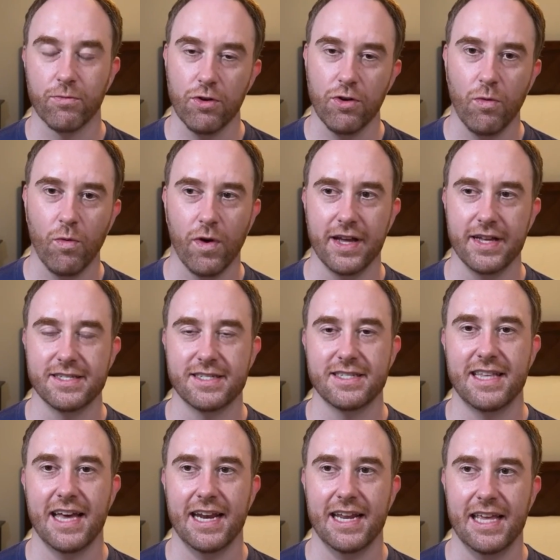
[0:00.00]
was
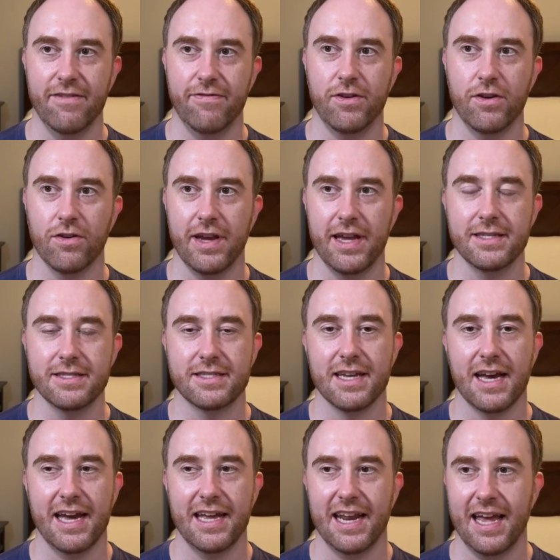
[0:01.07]
that if you're
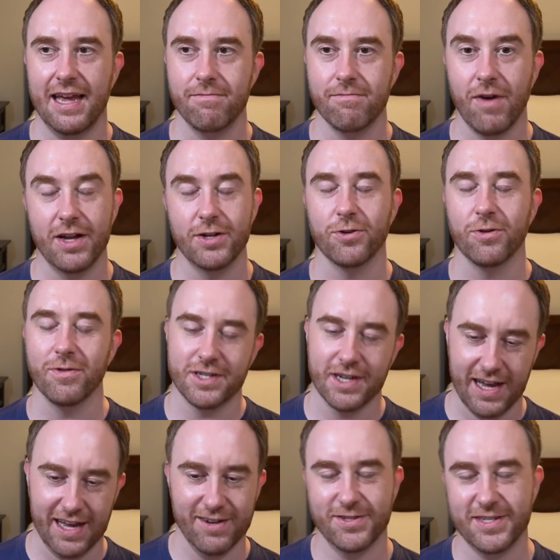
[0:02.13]
inside a module, which I
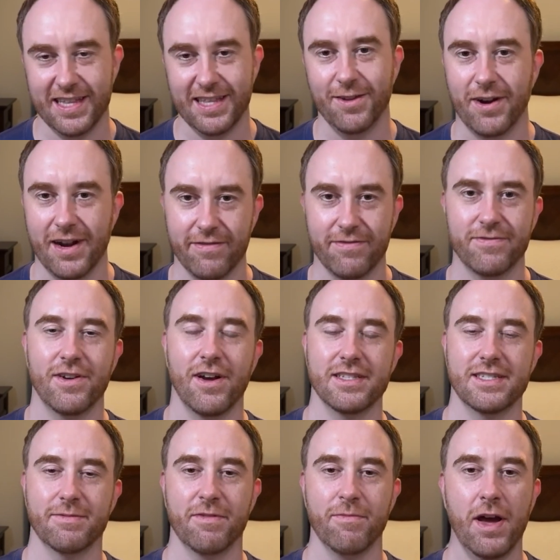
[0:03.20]
understand that you don't have
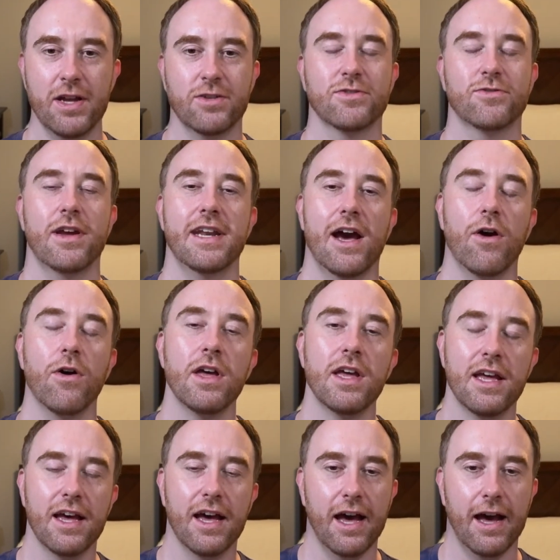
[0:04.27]
concept of modules right now,
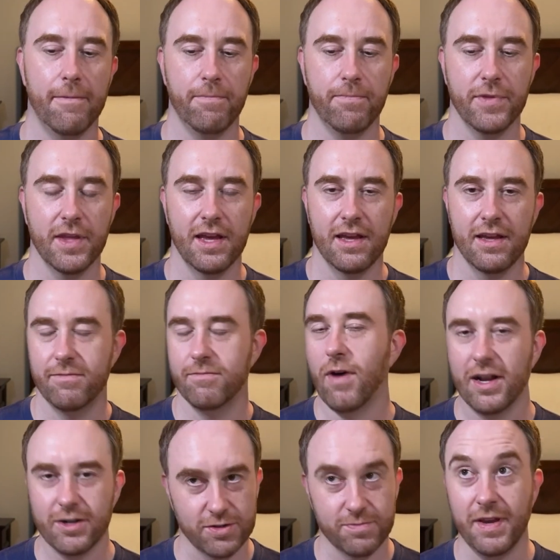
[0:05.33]
modules being